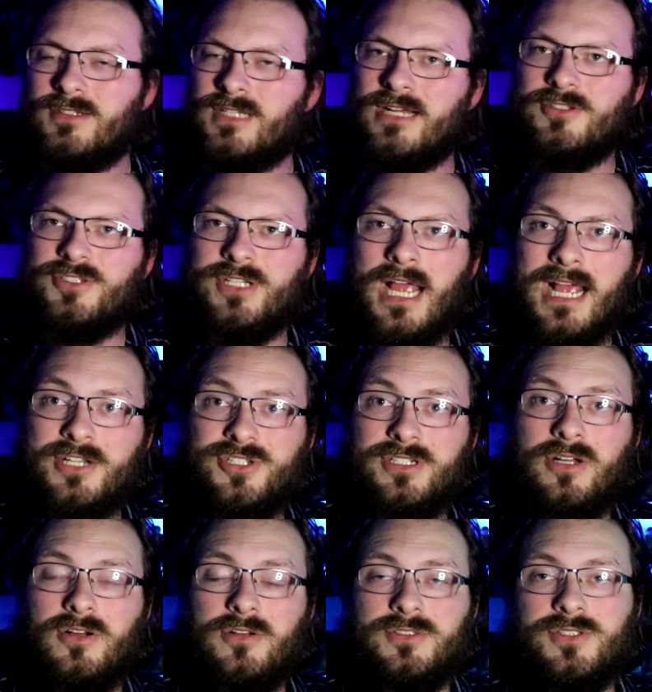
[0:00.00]
There's actually
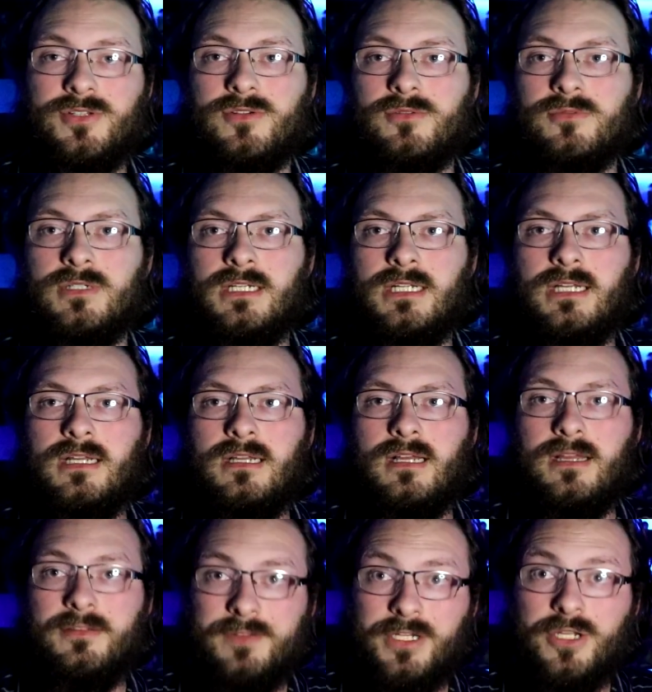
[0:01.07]
also
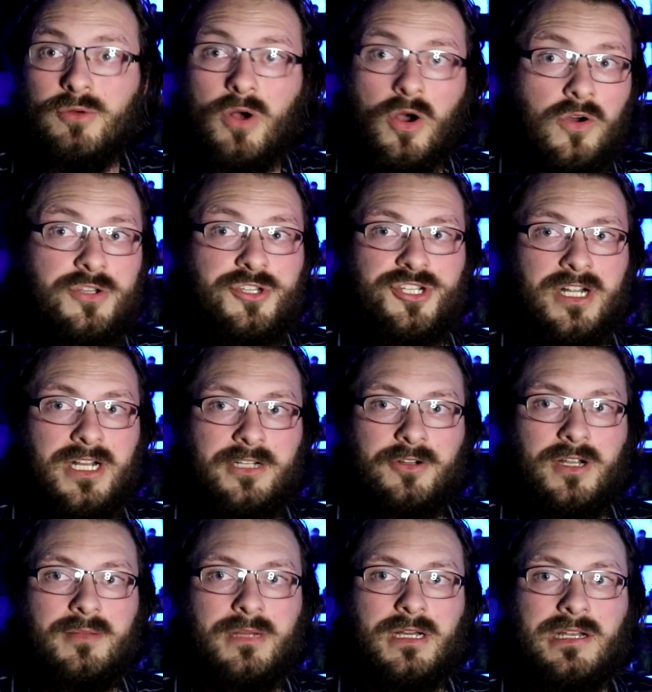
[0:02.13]
a video on Shine
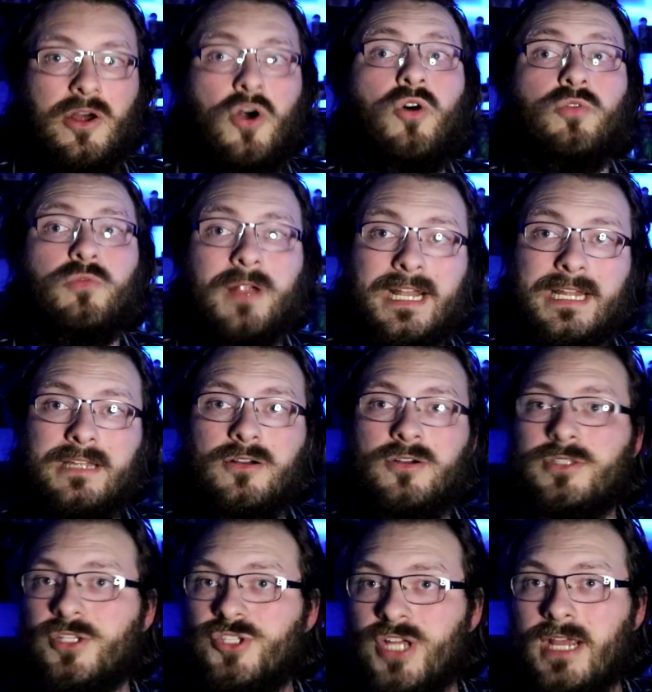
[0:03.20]
Greymon already
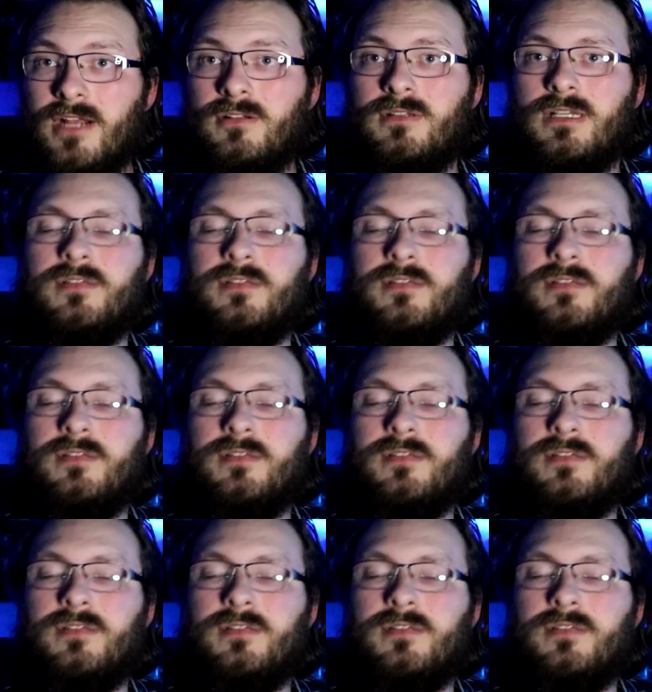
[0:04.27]
on the channel.